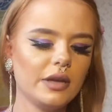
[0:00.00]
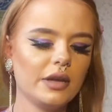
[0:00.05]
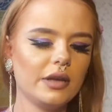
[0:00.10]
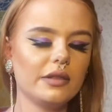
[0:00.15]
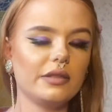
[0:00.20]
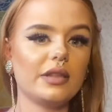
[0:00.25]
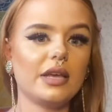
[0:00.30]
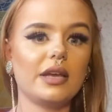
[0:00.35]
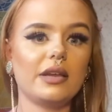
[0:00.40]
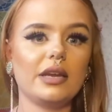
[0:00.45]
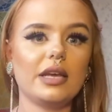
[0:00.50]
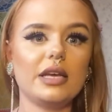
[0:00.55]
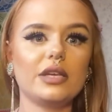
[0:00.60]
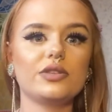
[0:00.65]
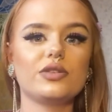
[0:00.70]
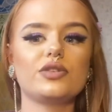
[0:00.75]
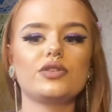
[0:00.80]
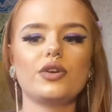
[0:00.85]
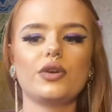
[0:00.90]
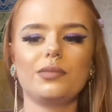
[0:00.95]
then it's
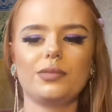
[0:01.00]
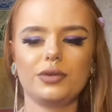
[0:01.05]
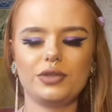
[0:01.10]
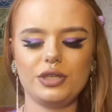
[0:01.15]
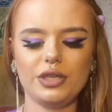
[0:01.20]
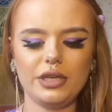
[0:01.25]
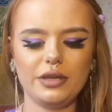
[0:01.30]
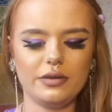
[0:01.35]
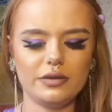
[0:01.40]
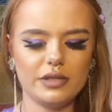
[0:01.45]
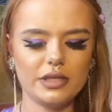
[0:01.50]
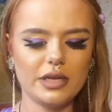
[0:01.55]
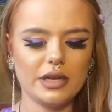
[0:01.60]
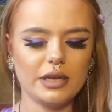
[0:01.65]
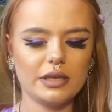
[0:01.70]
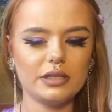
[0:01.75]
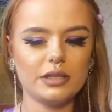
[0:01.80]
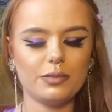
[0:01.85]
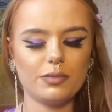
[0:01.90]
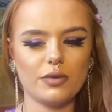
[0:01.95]
so much
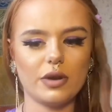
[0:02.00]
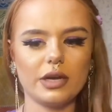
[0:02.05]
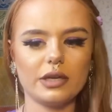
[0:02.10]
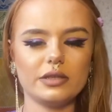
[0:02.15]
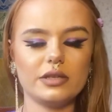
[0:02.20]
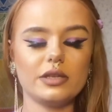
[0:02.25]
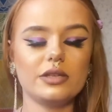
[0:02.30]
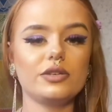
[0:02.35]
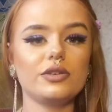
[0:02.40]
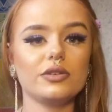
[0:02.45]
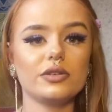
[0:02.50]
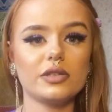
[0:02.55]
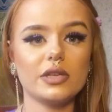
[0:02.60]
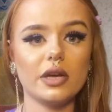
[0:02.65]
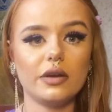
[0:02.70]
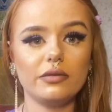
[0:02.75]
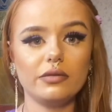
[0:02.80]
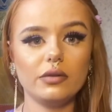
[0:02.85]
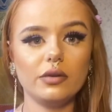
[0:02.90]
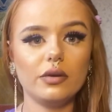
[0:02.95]
easier to practice your
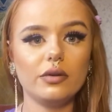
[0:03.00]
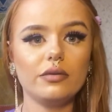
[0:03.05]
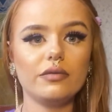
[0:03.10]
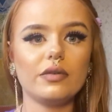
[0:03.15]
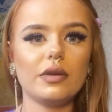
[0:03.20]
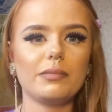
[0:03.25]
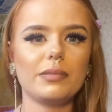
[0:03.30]
self-love.